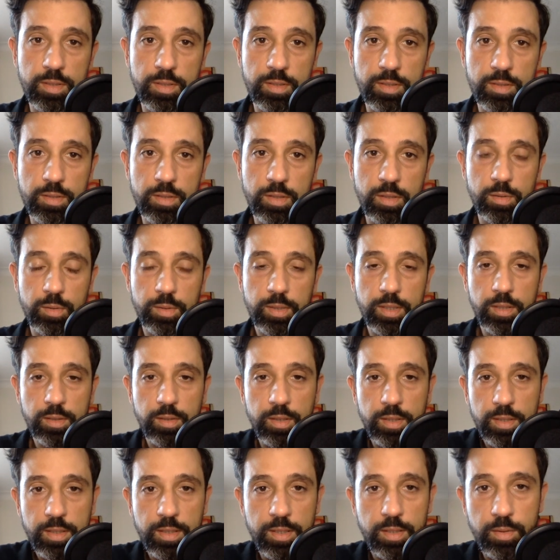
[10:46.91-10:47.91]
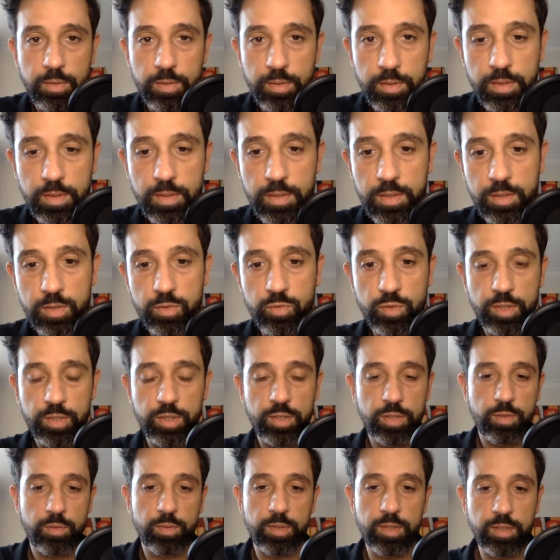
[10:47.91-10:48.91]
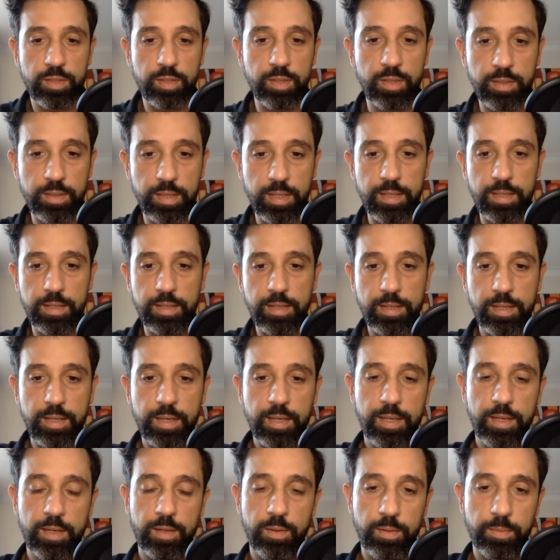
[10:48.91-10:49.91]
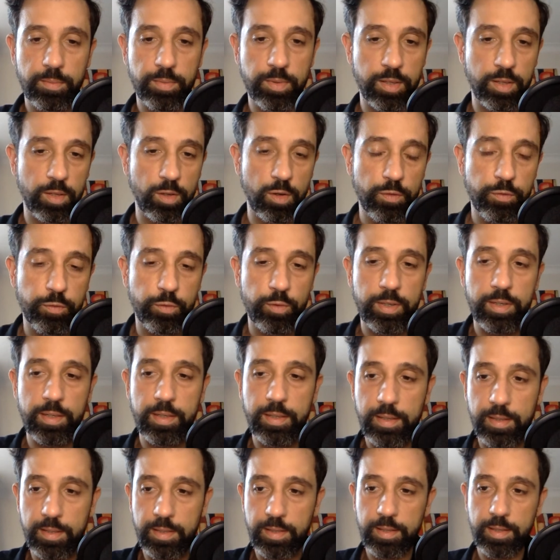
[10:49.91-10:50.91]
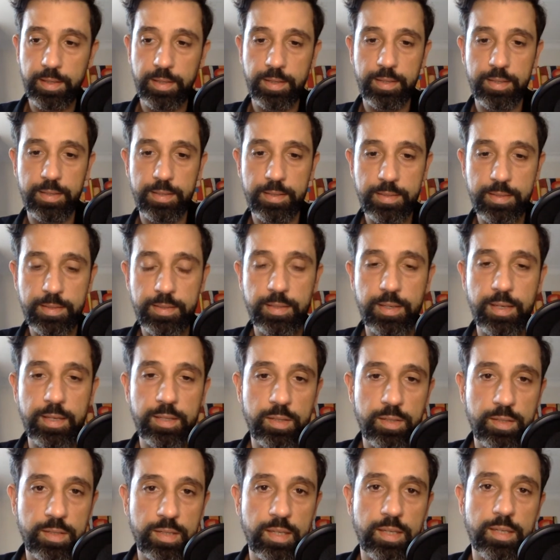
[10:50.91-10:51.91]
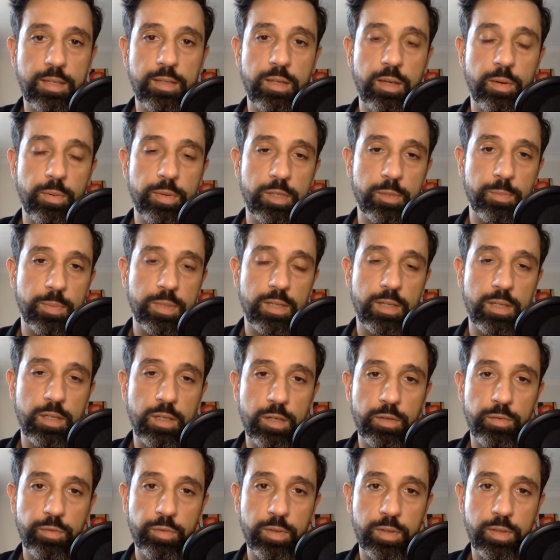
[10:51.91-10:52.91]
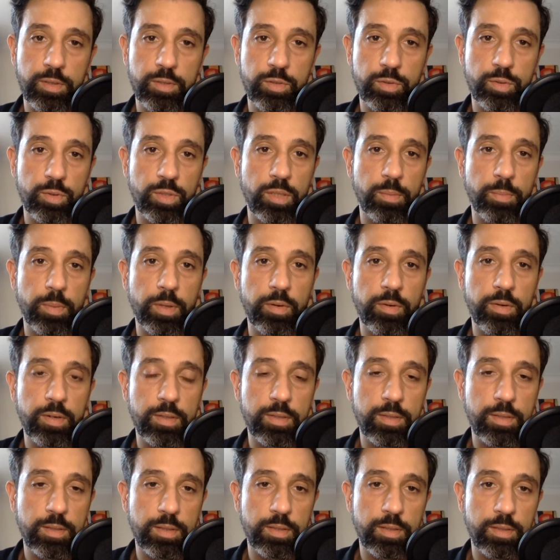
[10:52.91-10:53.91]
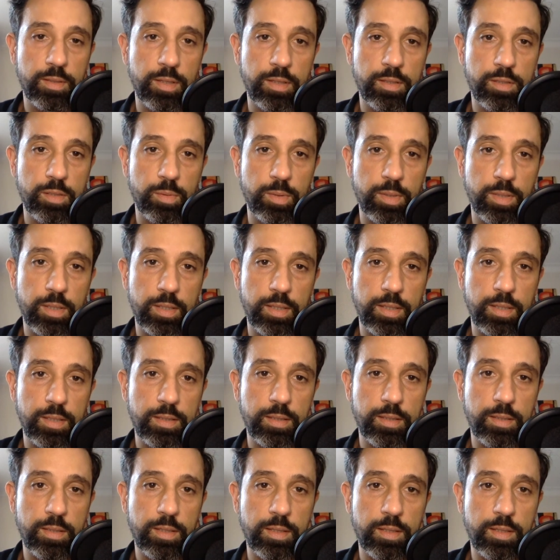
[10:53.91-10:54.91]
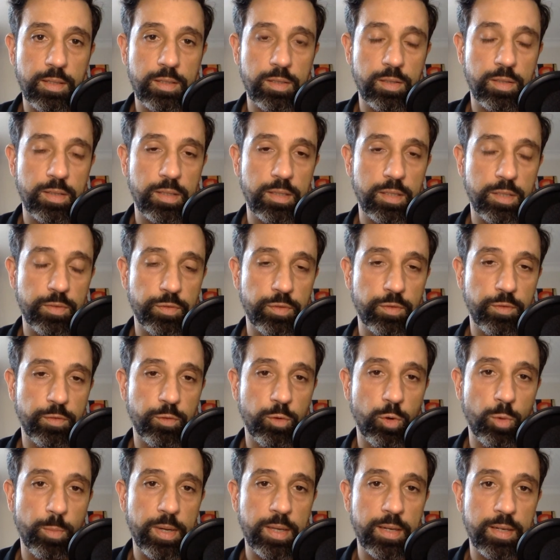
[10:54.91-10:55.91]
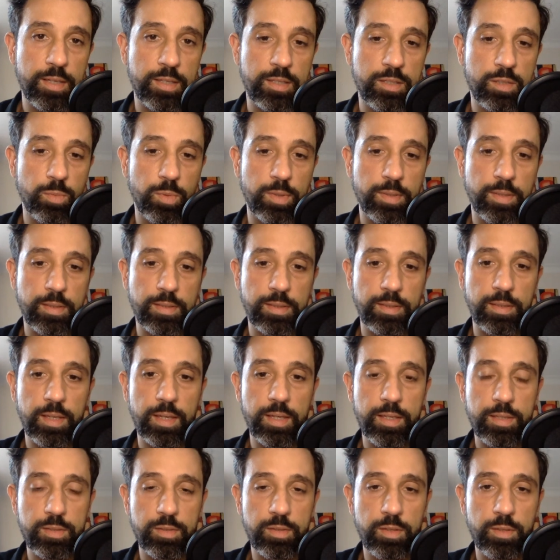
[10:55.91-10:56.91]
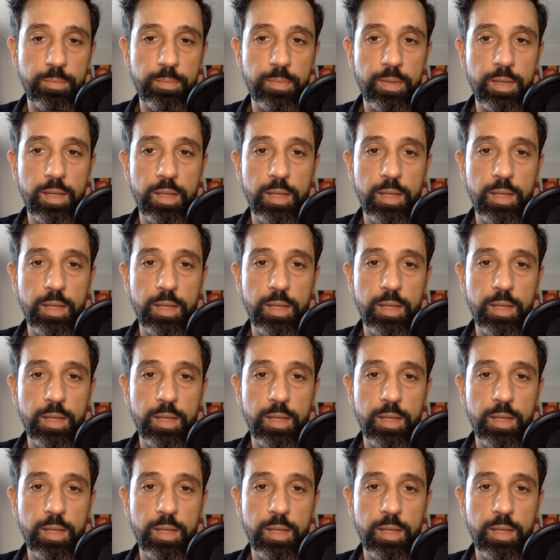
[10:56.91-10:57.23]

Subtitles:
It's not looking like, you know, this is tragic or anything like that. The offering is, as I said, going to be done over a 2-year period. They're doing it in a slightly different format as to what they did last time.